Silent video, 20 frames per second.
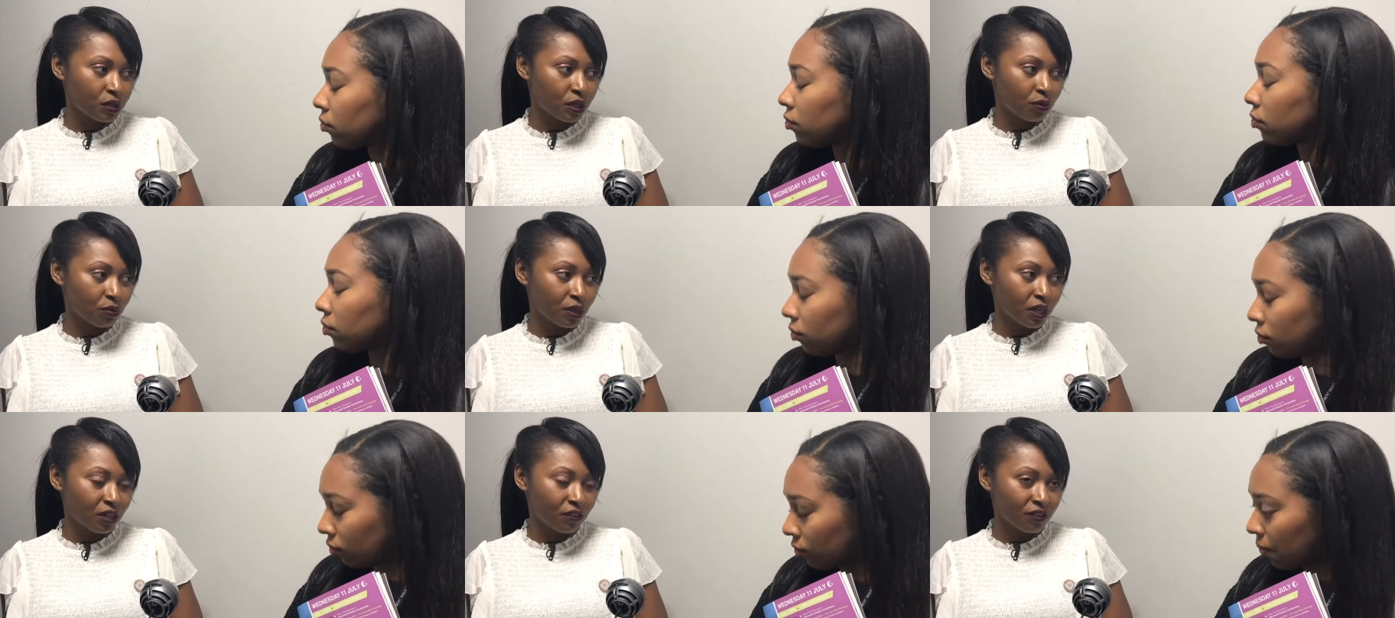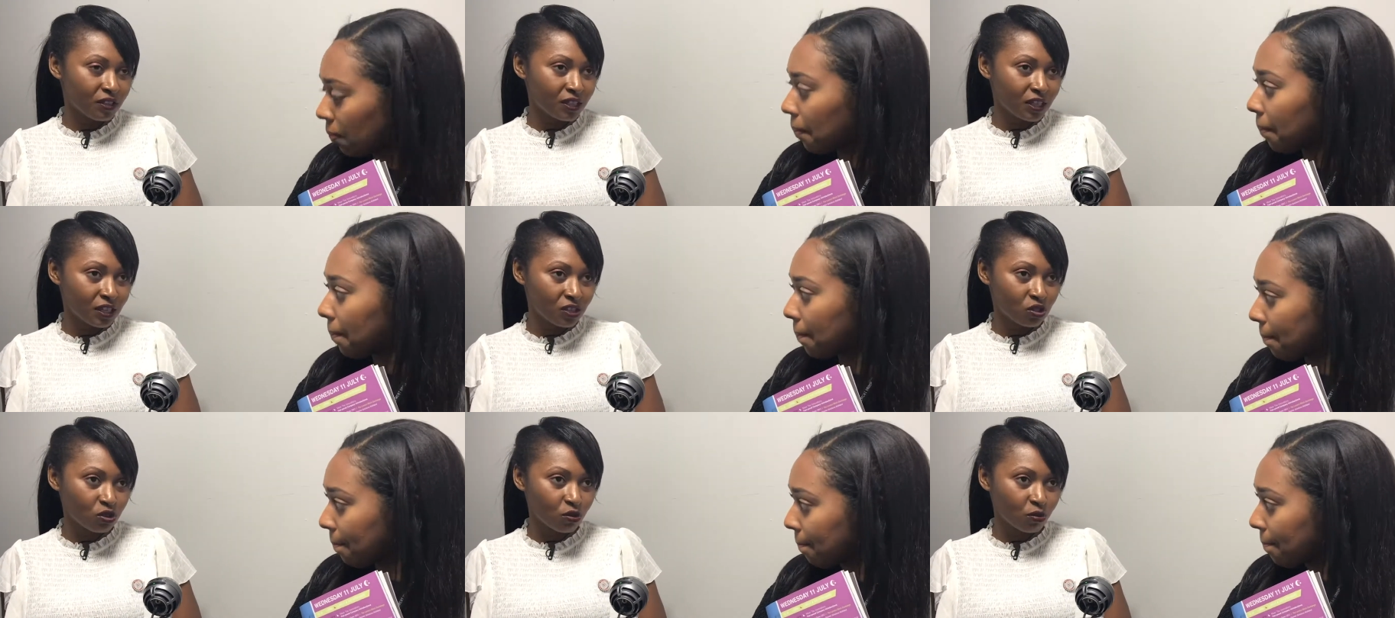Speaker 1: and we haven't
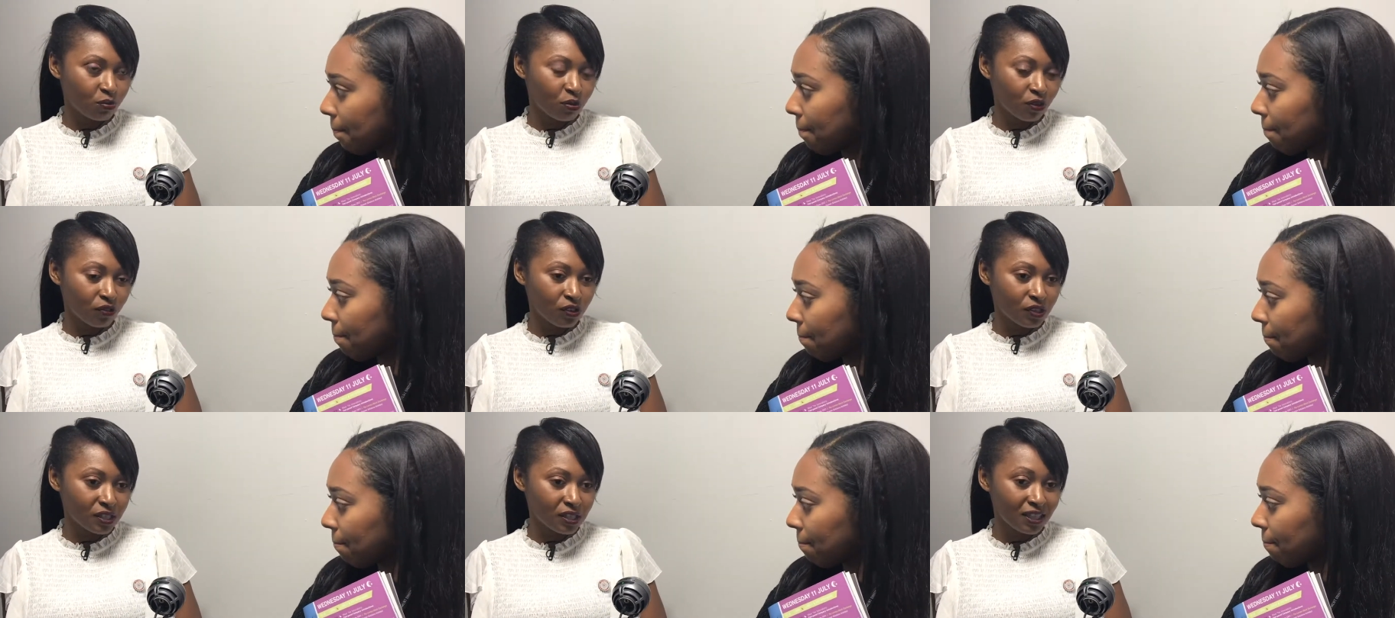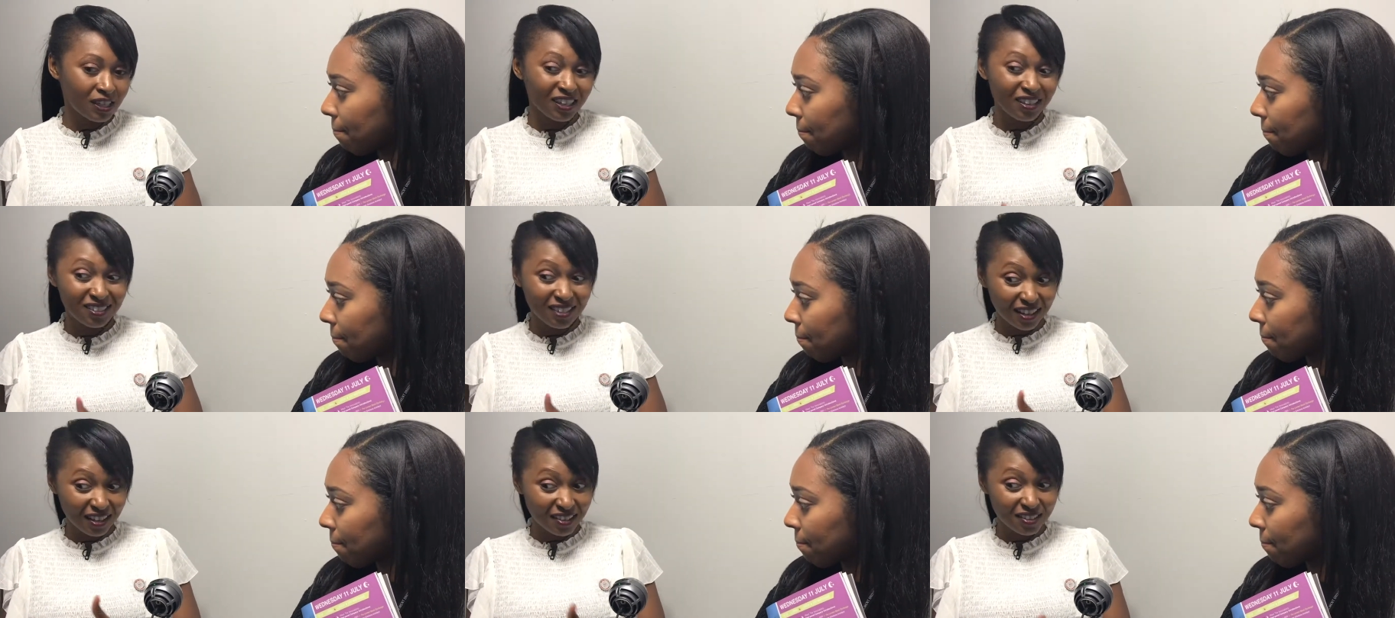done so previously. And
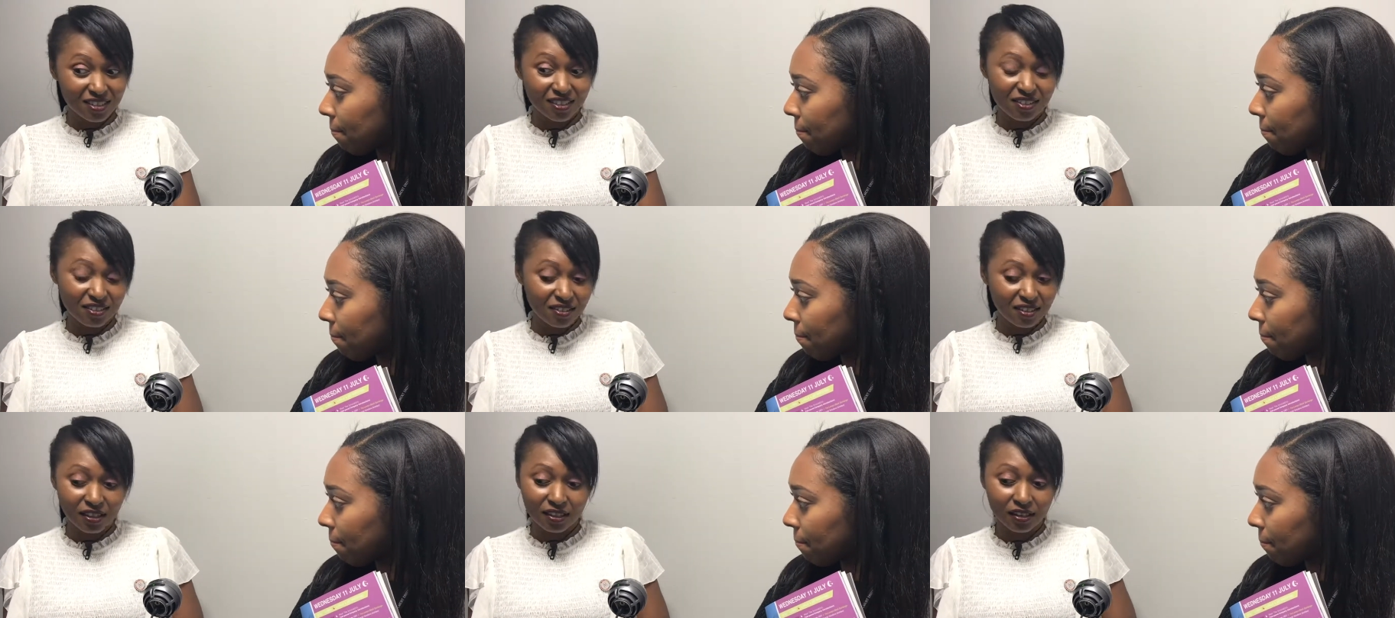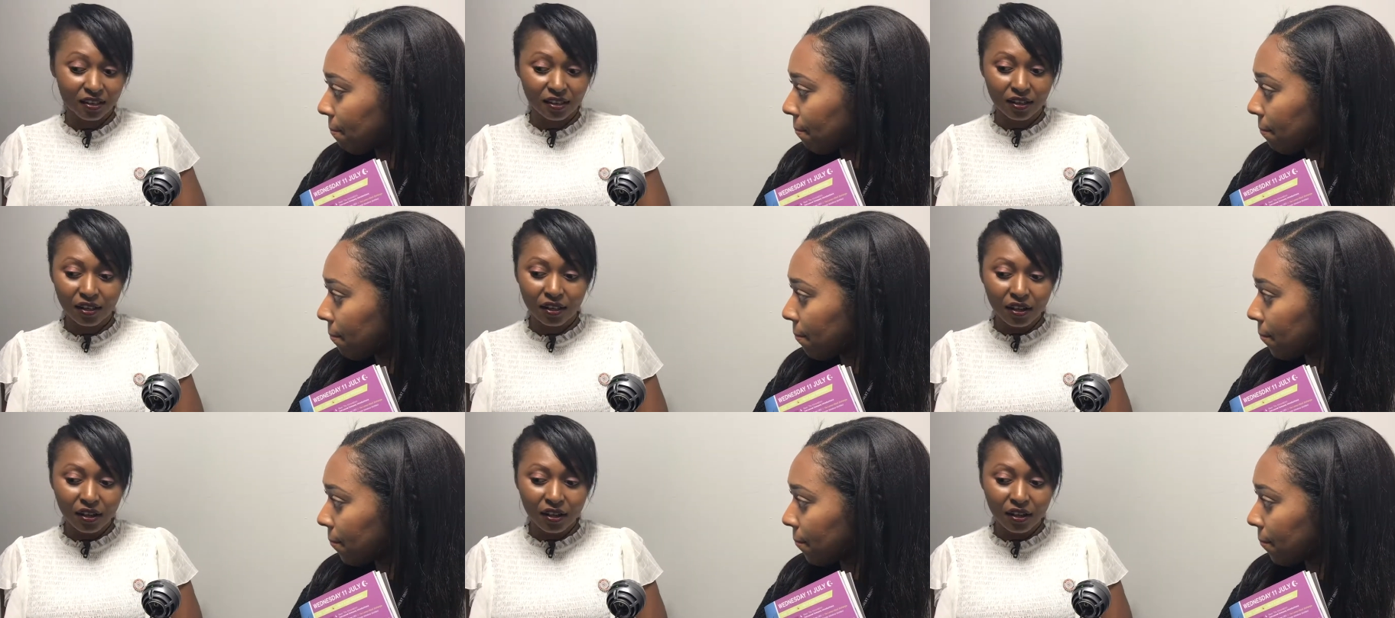I, I actually think